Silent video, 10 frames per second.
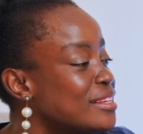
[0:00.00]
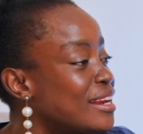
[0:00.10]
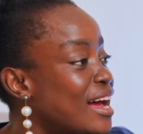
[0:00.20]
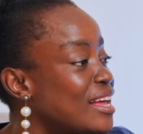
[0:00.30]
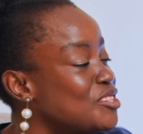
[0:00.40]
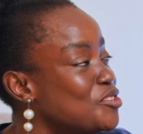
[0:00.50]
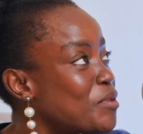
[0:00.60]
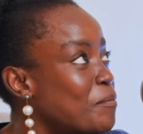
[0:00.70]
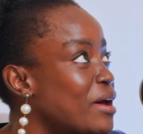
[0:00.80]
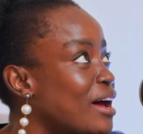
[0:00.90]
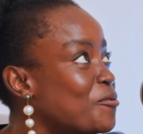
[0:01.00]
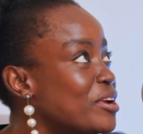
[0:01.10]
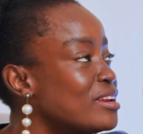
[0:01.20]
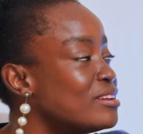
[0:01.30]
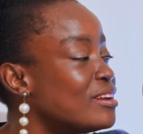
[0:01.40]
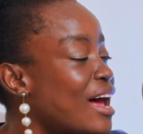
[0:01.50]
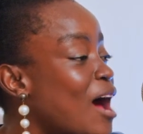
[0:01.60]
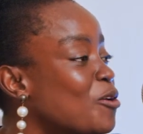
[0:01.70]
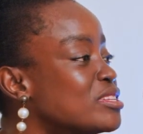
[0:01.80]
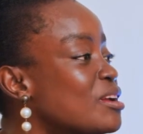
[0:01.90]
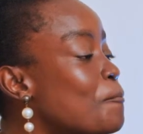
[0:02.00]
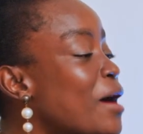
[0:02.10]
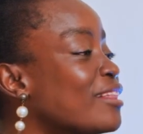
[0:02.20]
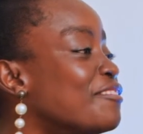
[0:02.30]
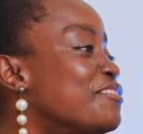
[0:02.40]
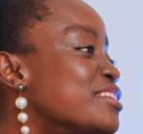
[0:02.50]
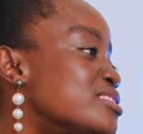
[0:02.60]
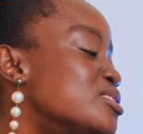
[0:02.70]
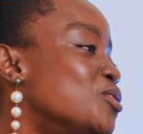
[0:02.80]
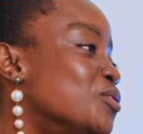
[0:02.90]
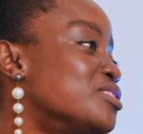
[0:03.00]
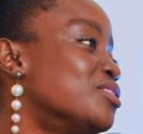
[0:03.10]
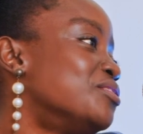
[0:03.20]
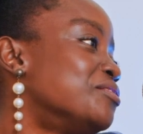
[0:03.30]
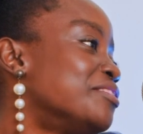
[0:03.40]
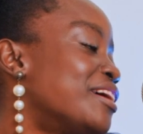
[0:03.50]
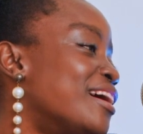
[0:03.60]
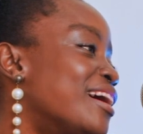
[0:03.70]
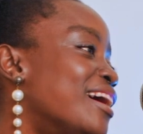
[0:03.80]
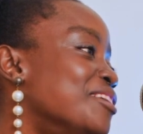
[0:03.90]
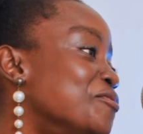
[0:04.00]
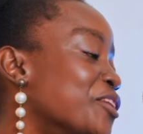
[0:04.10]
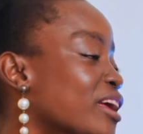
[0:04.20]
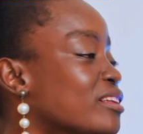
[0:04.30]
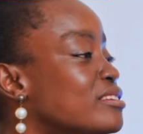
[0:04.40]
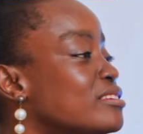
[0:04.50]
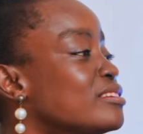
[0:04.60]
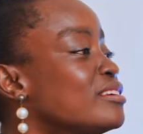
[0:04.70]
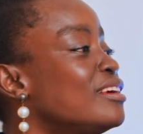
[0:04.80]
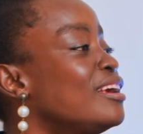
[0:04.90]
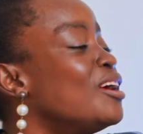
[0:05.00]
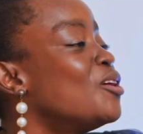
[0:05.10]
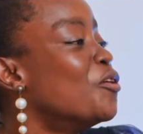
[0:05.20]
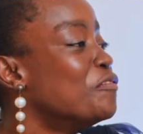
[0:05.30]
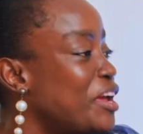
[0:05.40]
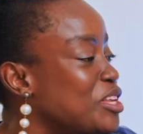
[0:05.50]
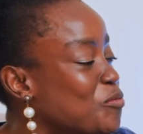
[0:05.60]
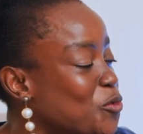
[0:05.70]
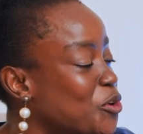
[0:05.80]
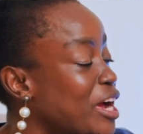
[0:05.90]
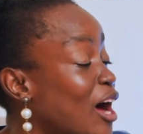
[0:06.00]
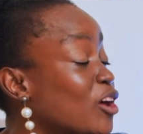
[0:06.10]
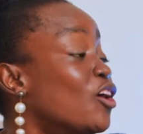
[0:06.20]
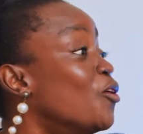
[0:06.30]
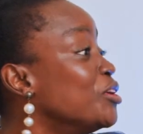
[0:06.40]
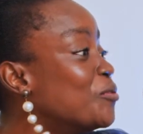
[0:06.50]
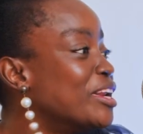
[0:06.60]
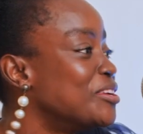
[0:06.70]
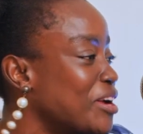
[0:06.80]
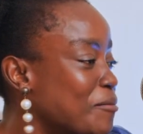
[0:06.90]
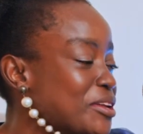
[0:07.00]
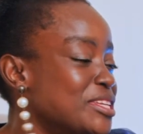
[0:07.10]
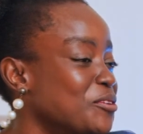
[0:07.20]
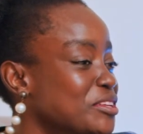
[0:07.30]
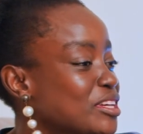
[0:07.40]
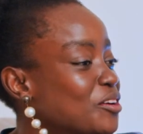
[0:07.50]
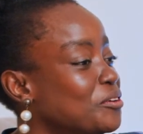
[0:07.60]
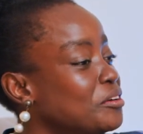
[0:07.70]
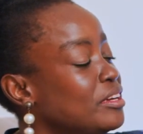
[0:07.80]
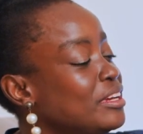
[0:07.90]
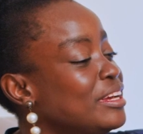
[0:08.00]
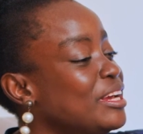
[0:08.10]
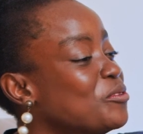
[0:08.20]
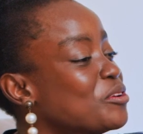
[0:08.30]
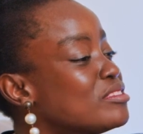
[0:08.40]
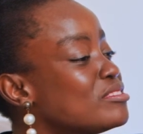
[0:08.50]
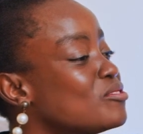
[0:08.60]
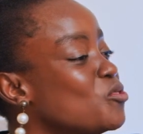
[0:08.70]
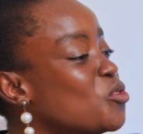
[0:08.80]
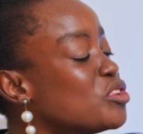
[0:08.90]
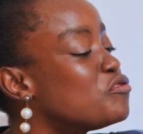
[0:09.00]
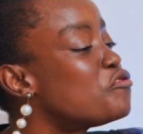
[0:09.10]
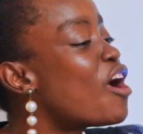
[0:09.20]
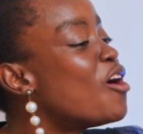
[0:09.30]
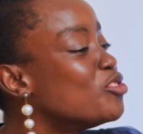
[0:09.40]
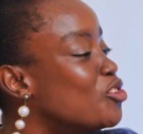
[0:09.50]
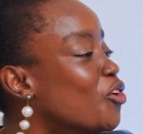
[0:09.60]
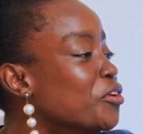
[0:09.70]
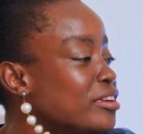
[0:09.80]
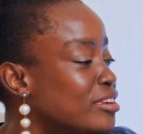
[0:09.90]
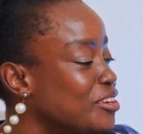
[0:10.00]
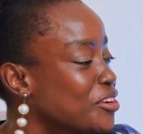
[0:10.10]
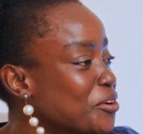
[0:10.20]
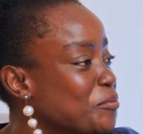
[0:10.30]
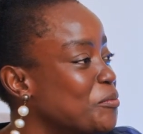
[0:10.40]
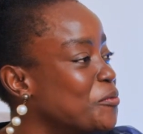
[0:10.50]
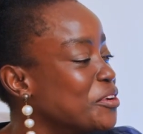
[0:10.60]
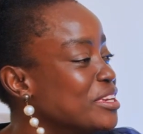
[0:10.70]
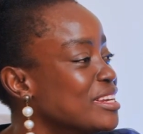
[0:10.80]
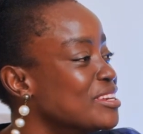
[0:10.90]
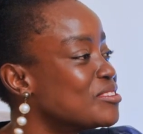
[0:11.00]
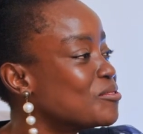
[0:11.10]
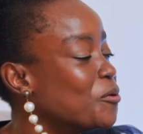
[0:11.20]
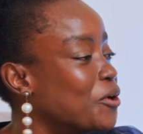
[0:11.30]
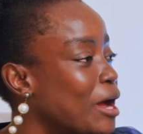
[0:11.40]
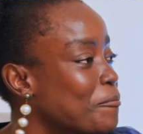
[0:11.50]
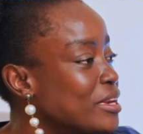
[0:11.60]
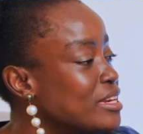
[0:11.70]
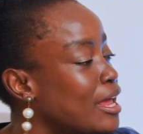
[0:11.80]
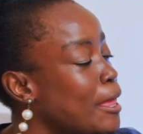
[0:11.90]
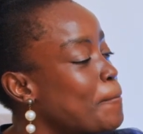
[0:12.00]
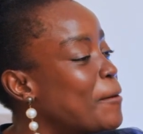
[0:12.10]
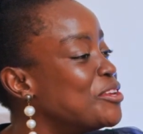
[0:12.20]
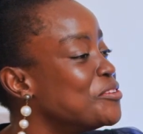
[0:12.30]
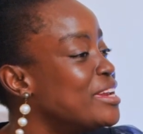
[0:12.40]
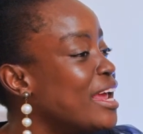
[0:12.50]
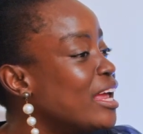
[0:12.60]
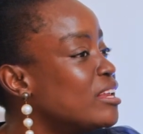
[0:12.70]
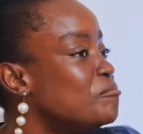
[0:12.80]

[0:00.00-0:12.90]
it has. Remember when I was among the first sickle cell advocates on Facebook, I was the only one talking about sickle cell. It was frowned on, people didn't welcome it. But today,